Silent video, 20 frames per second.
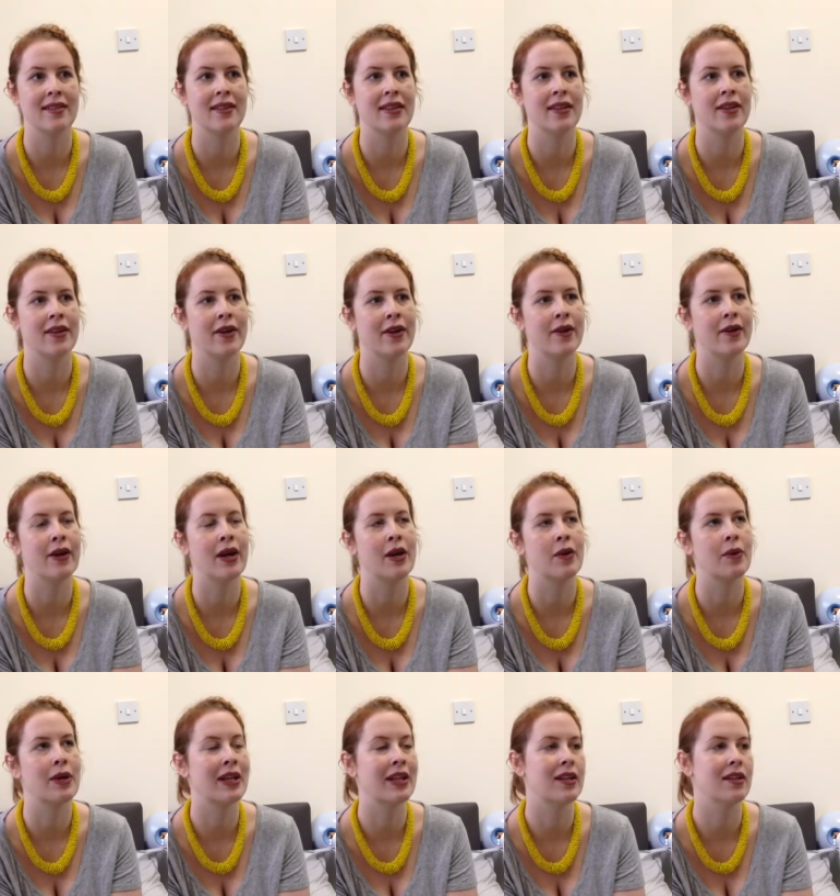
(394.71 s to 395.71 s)
You know, I
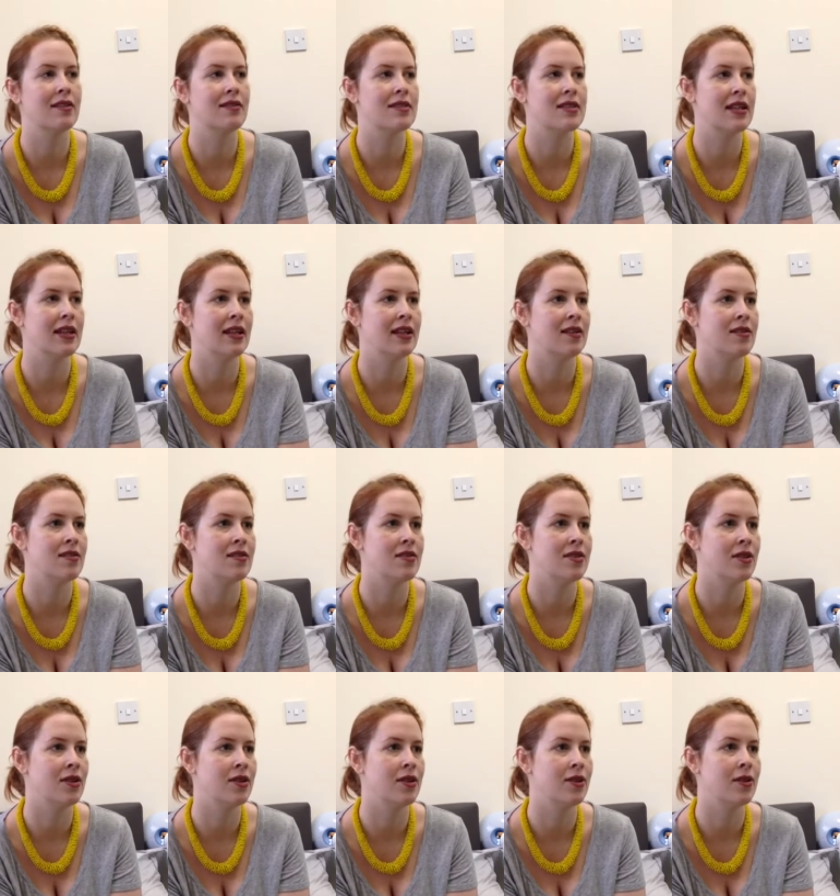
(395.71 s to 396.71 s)
went
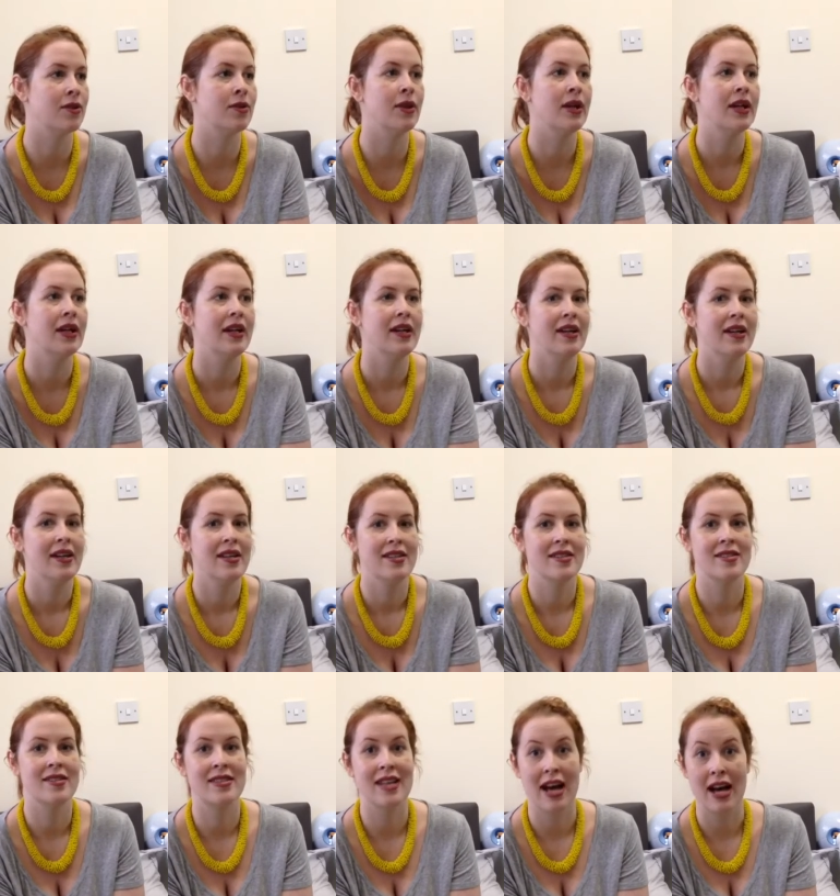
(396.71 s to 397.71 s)
into
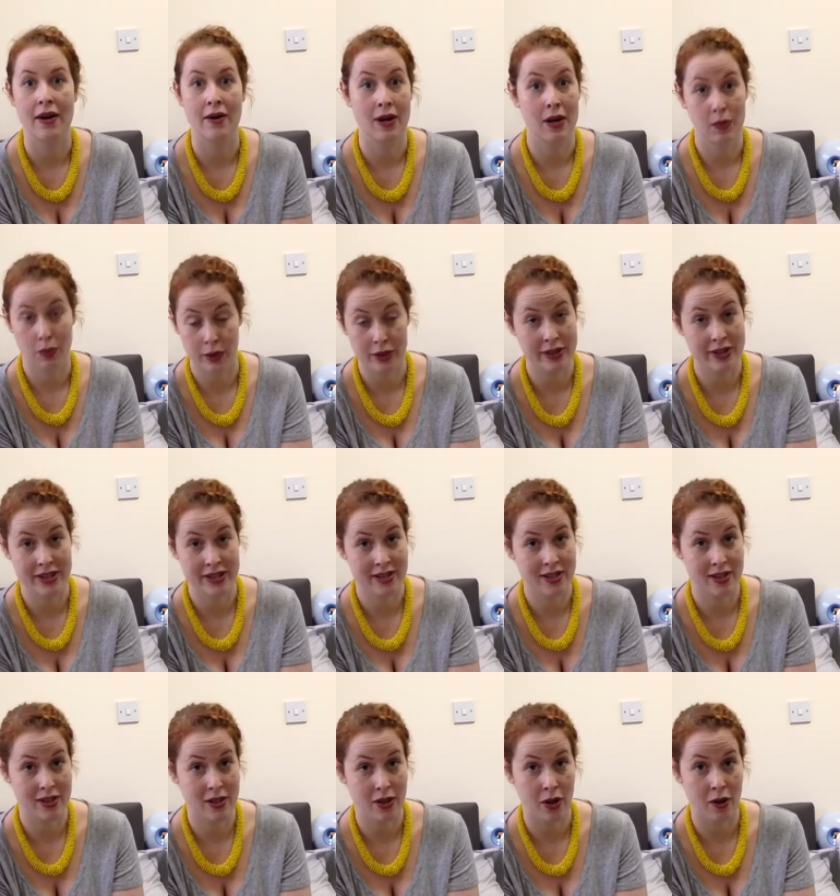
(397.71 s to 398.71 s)
Zara, which is
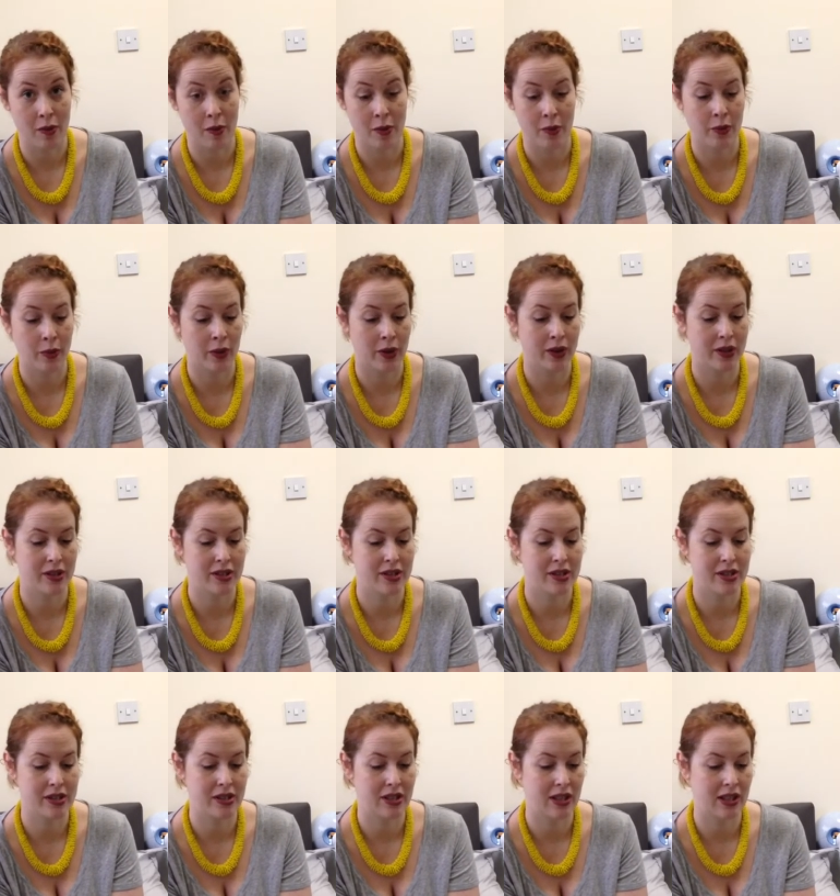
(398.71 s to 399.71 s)
a shop
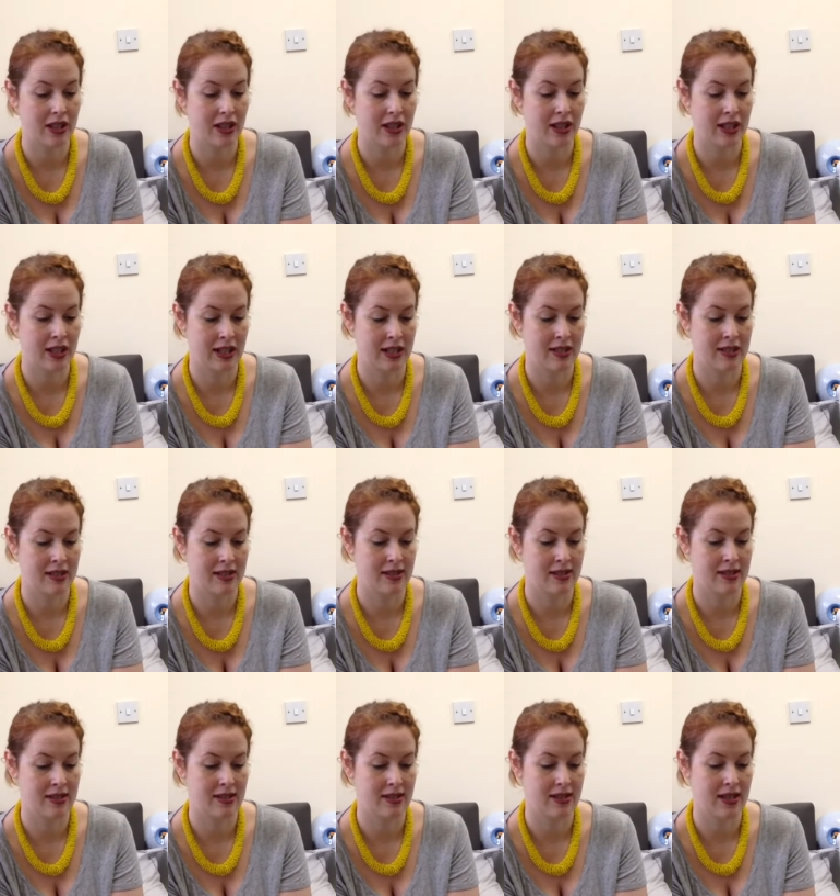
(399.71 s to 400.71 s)
which
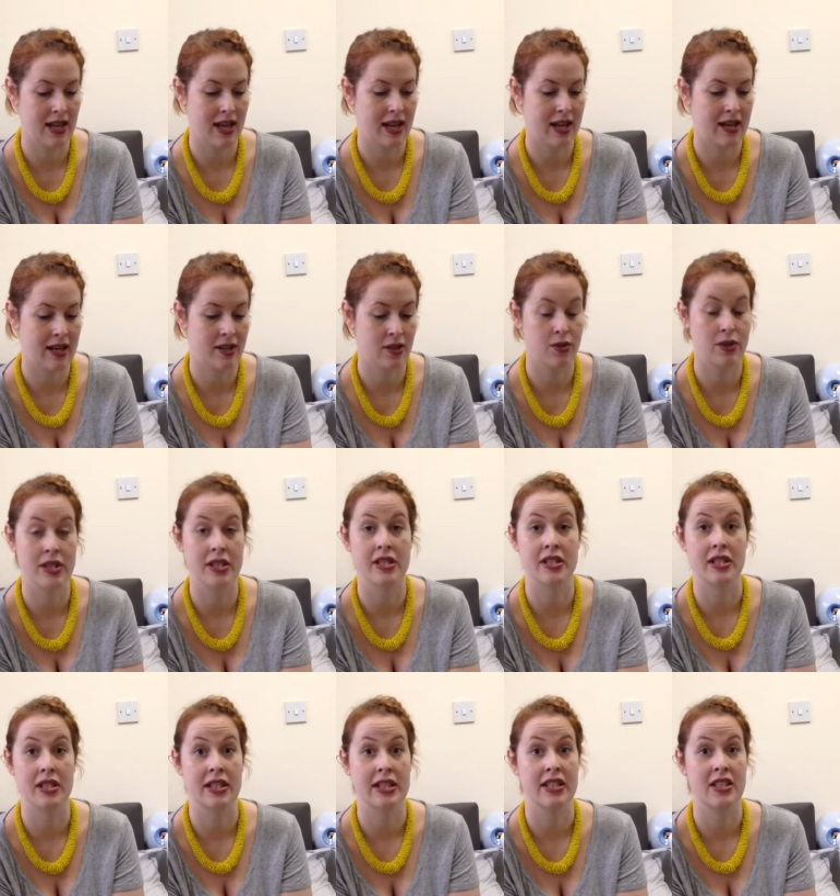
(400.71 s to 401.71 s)
is uh,
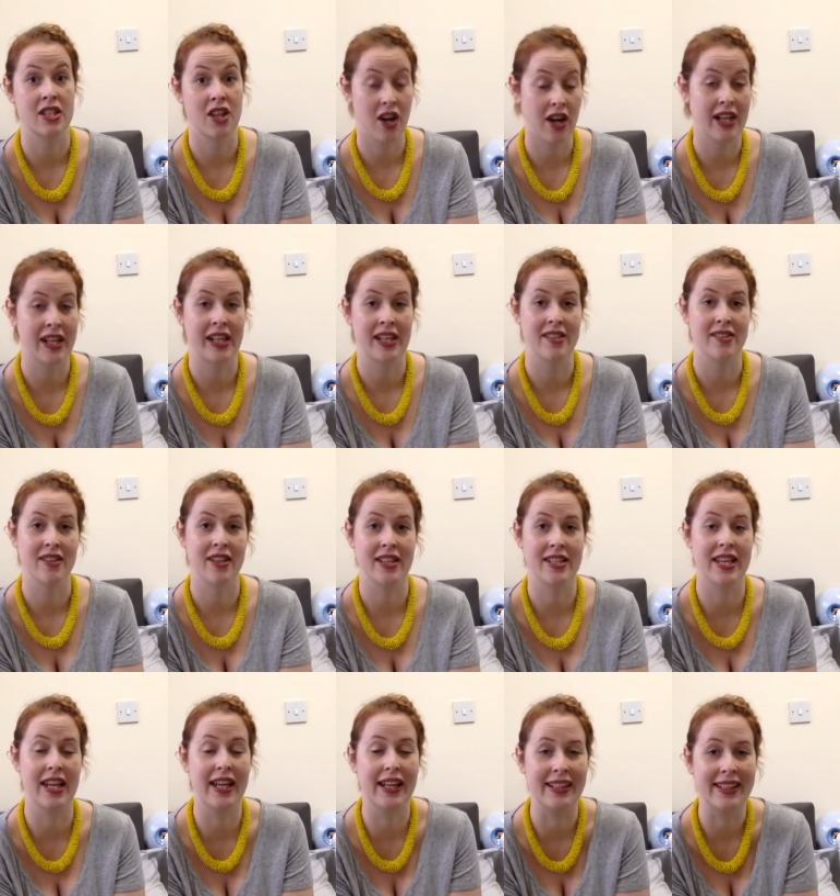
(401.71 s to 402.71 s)
traditionally tiny
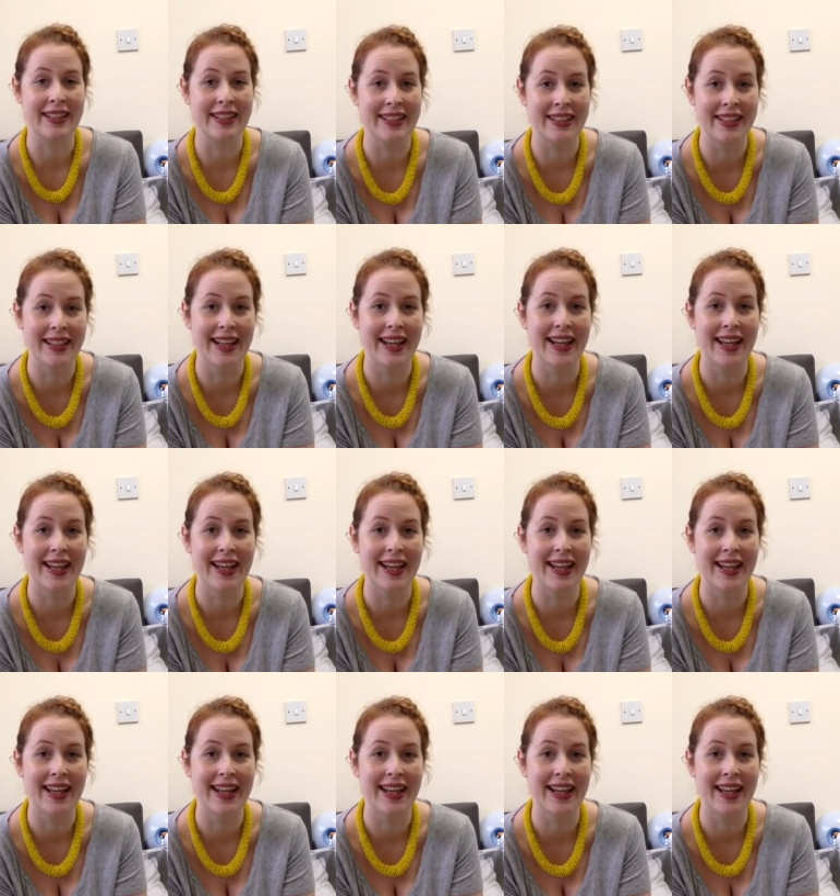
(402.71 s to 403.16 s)
sizing.